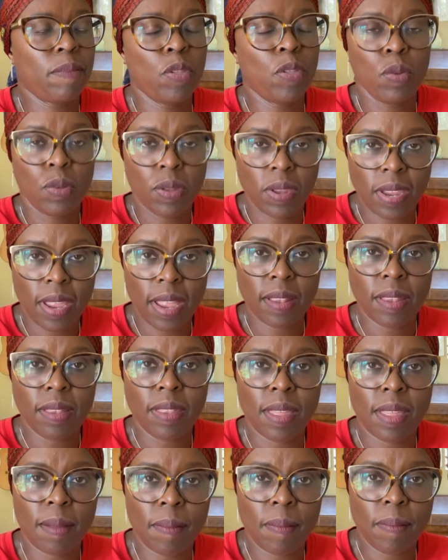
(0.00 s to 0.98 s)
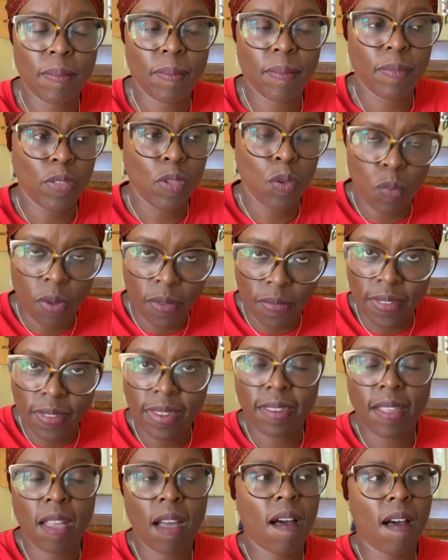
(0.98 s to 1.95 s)
you tell them you want
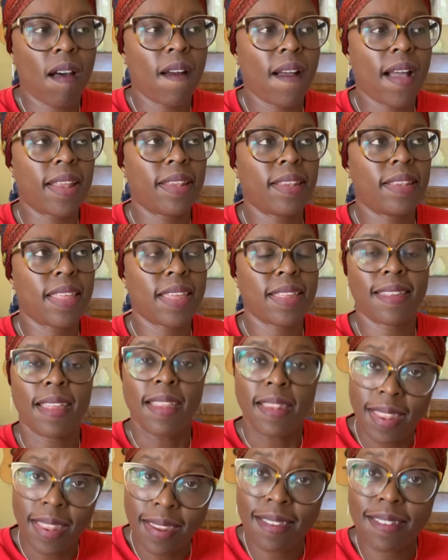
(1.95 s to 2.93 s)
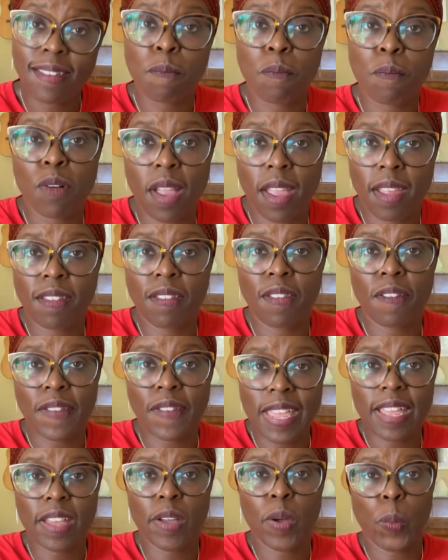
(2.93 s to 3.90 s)
this car and they say, this is the price of the
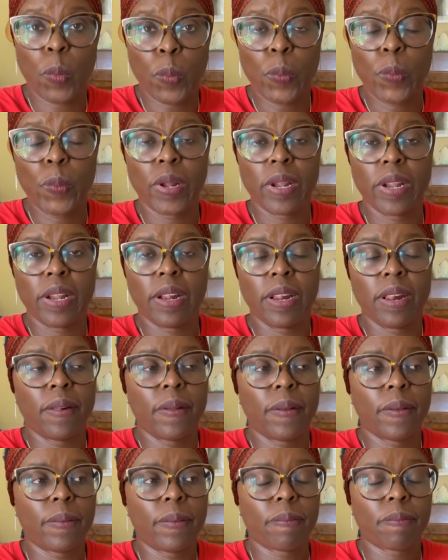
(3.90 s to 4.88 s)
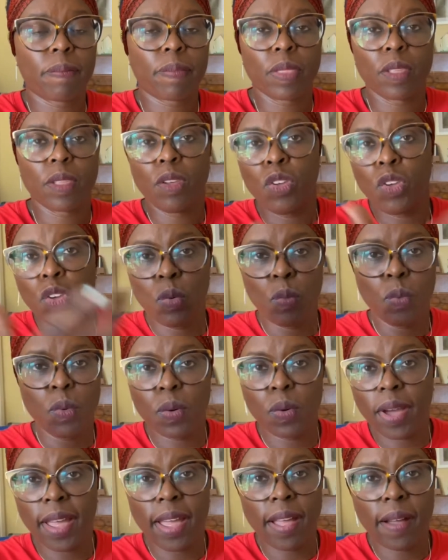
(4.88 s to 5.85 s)
vehicle. You
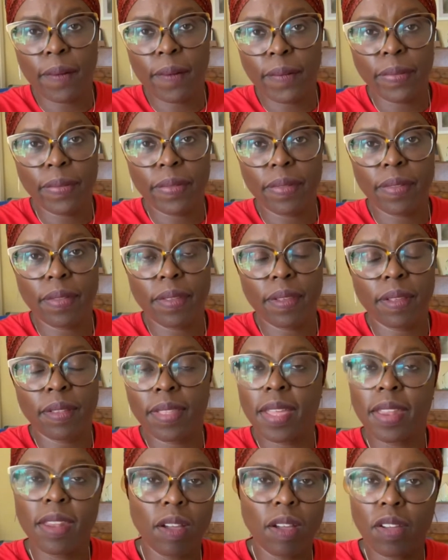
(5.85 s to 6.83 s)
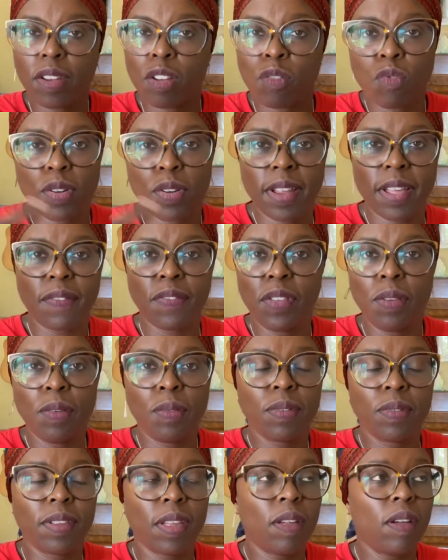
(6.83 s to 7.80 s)
walk out. They're not going to run after you
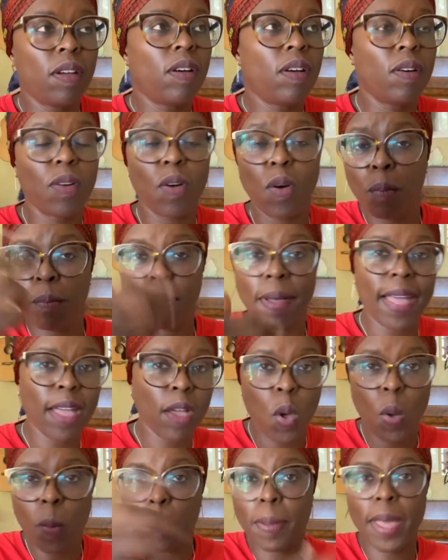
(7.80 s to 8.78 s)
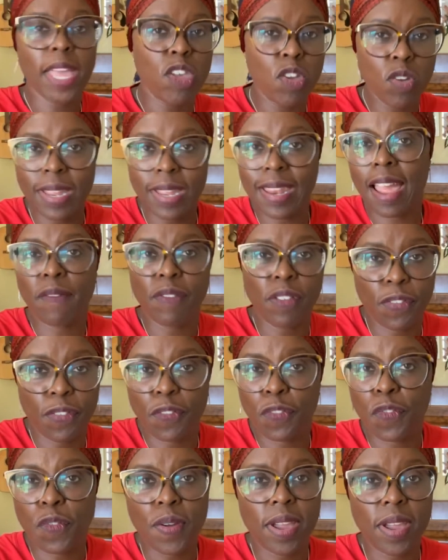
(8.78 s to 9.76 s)
and say, oh, come back, you can have it for
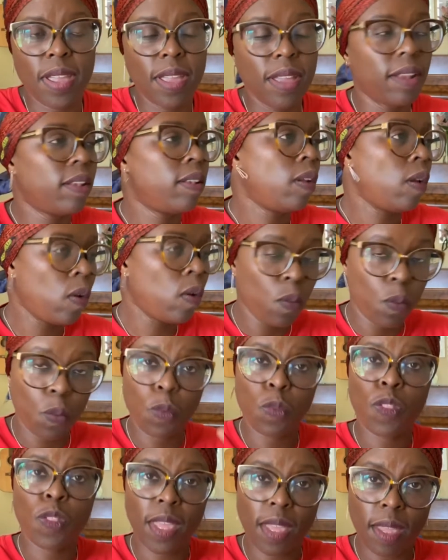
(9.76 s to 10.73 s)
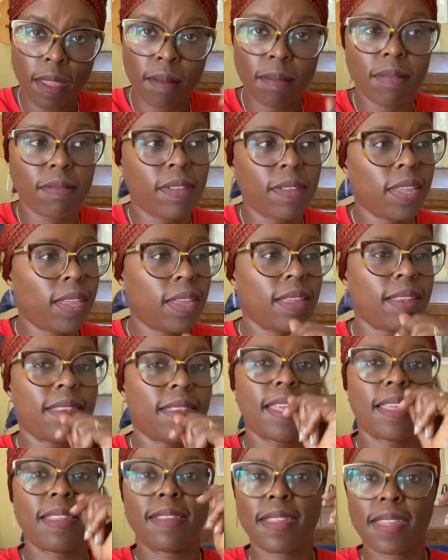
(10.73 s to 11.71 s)
free. No, they're sticking
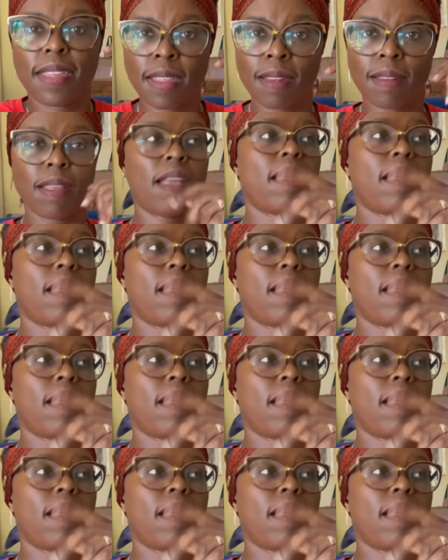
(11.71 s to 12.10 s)
there saying,